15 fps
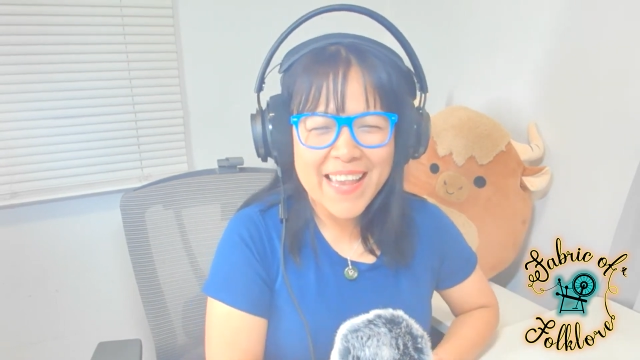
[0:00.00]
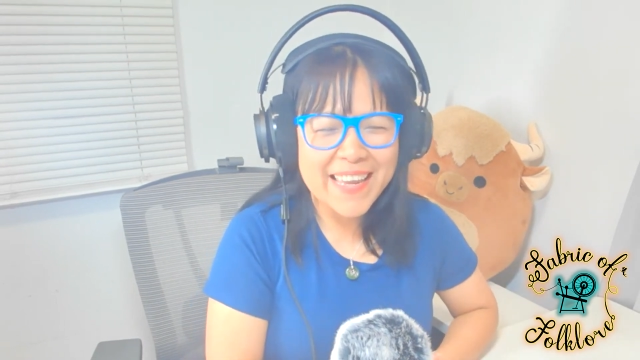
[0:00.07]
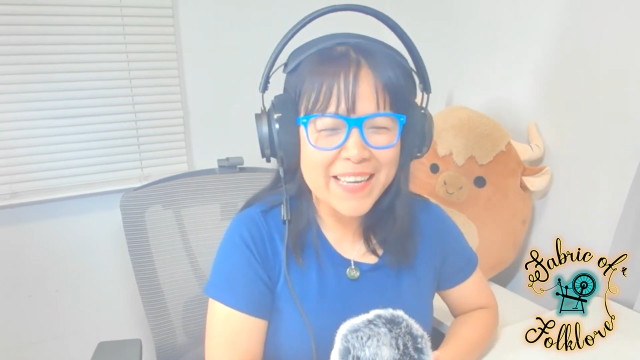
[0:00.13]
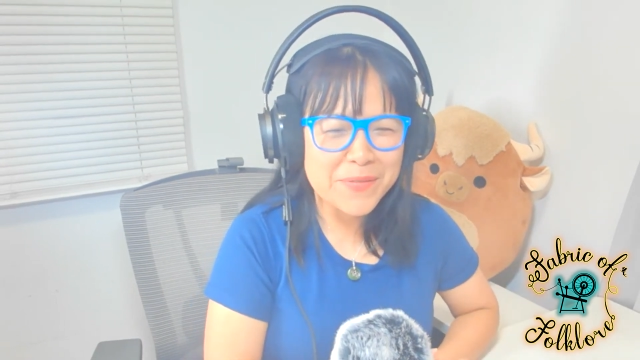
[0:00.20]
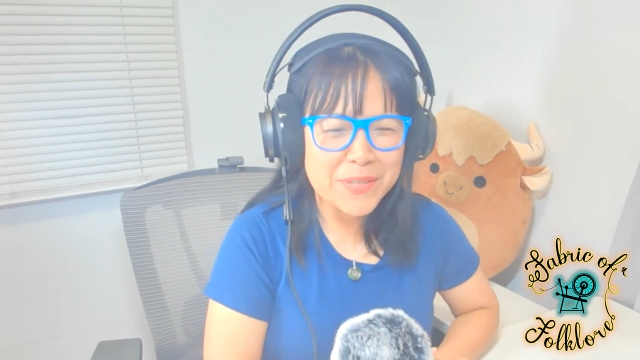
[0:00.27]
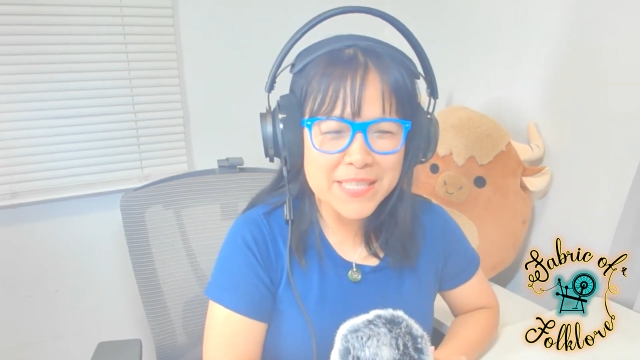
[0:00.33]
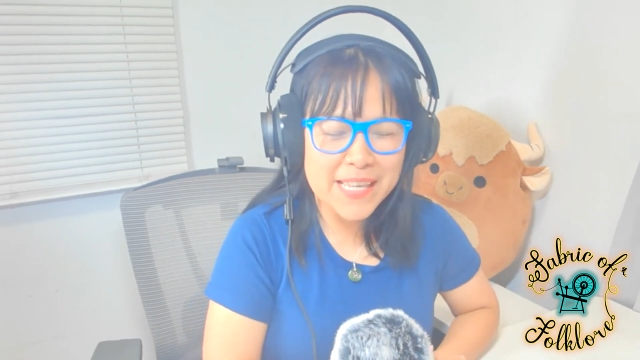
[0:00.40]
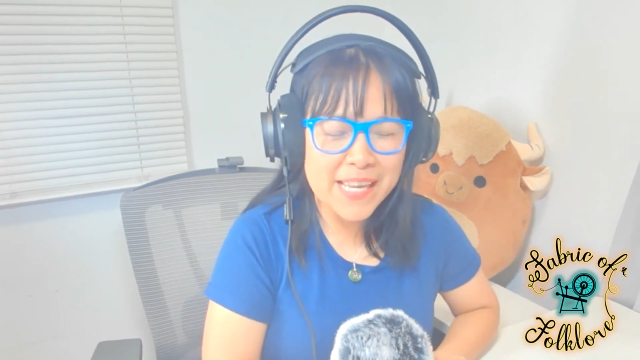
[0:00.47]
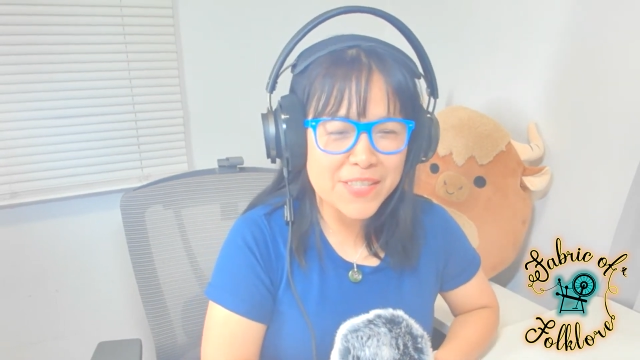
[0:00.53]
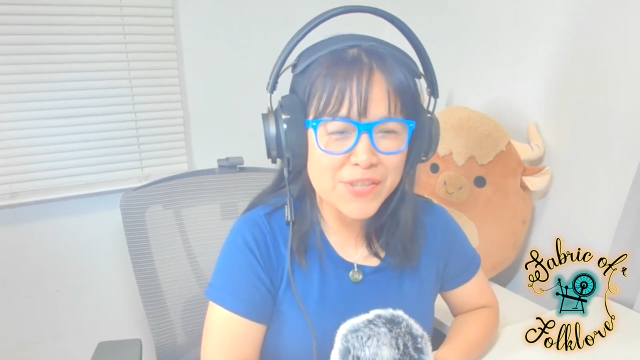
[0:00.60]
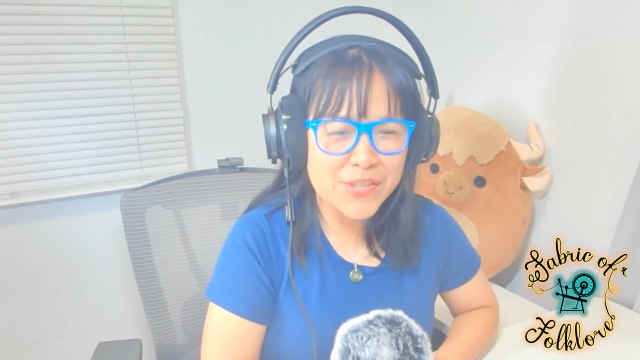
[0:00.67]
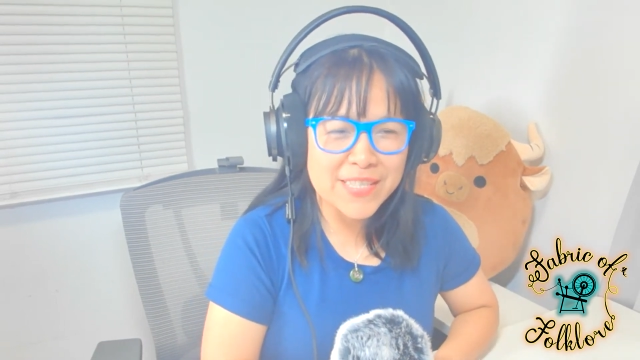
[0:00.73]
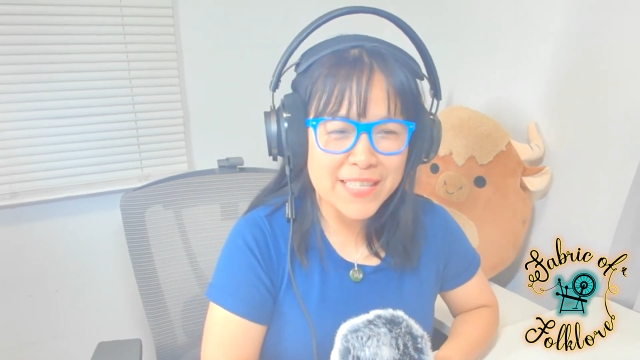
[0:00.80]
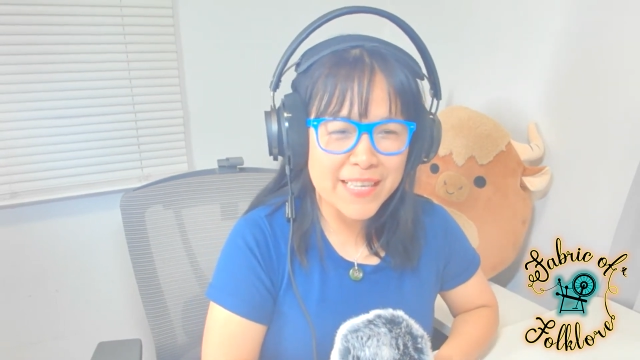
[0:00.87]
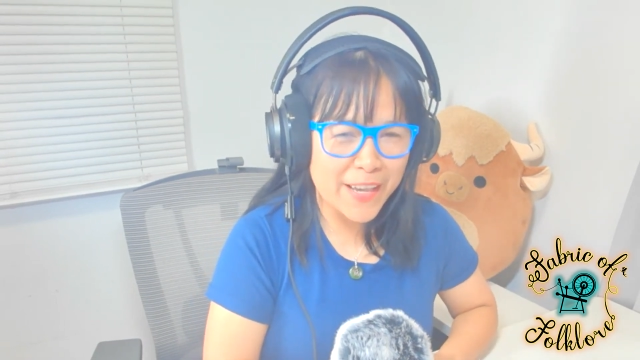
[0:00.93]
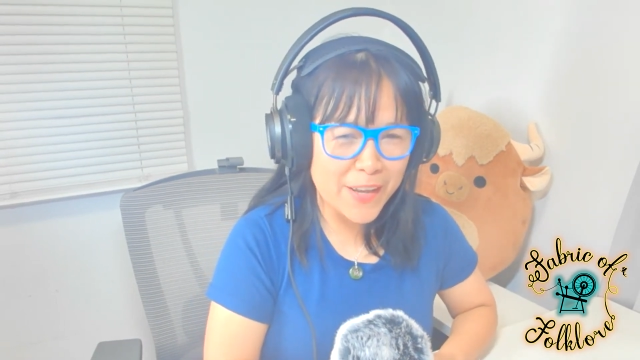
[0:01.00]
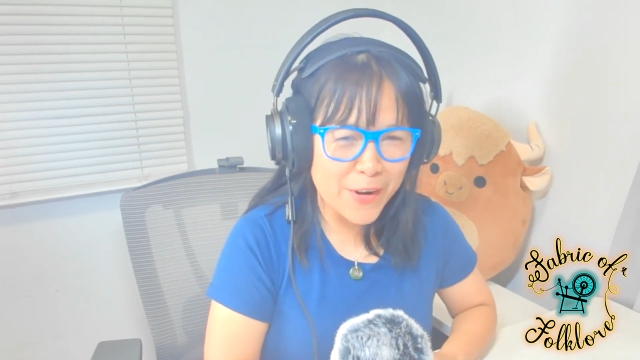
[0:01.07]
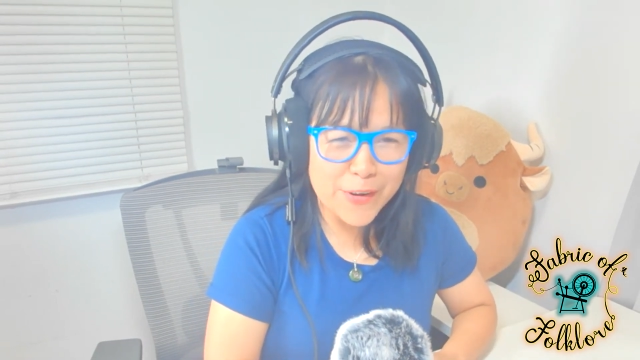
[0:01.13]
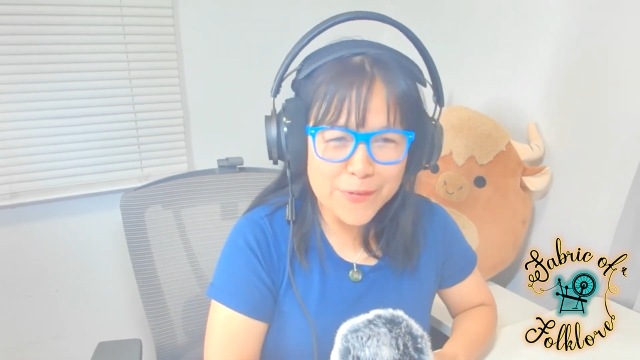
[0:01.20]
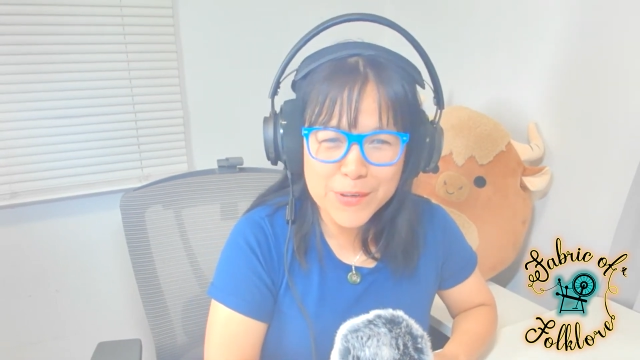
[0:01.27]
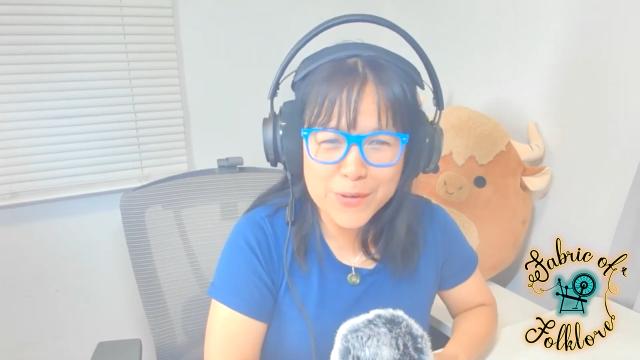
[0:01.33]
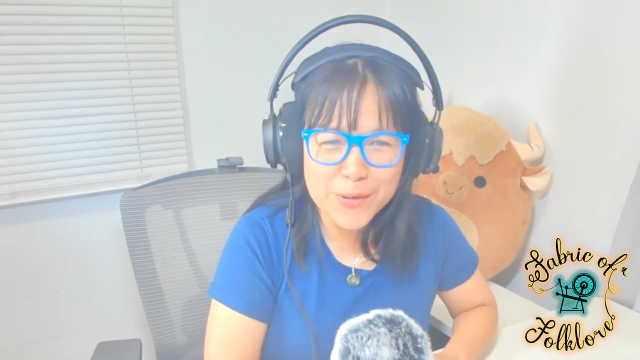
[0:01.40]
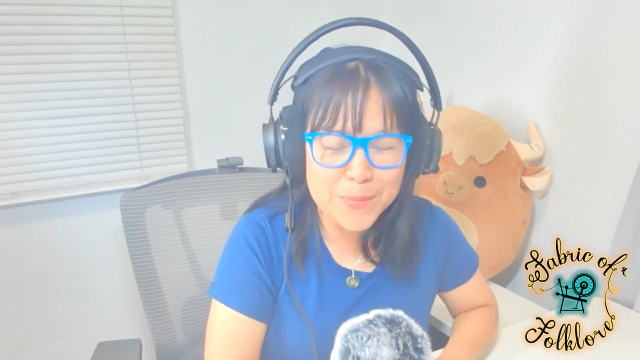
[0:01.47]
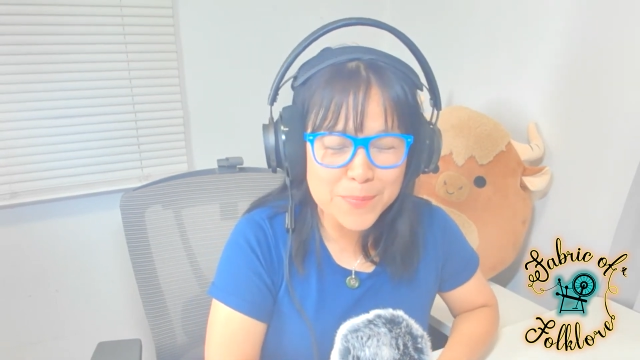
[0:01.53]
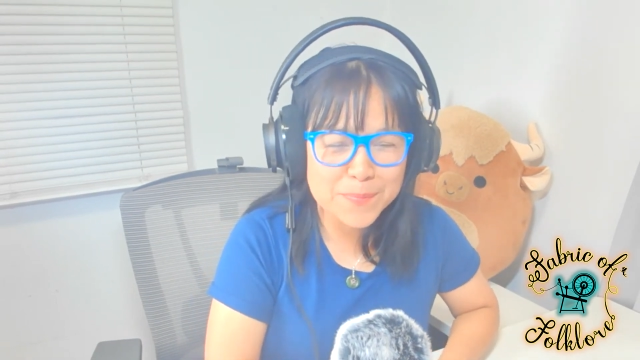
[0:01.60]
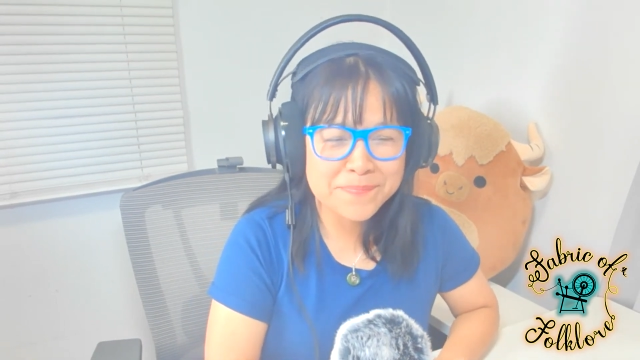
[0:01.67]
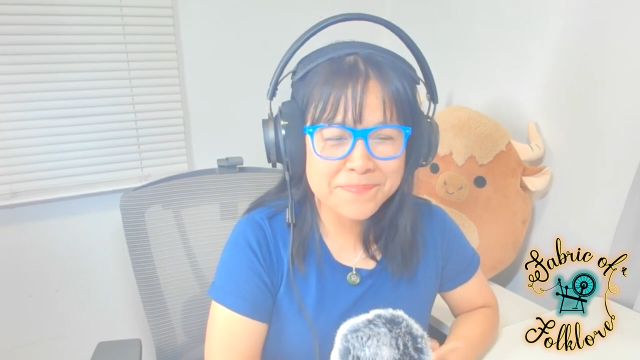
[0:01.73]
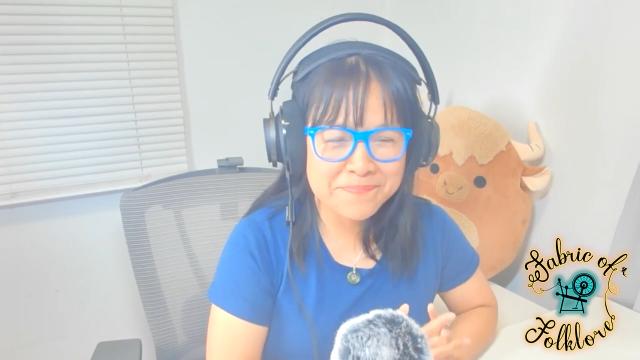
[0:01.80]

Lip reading: and he was like, "Just get off your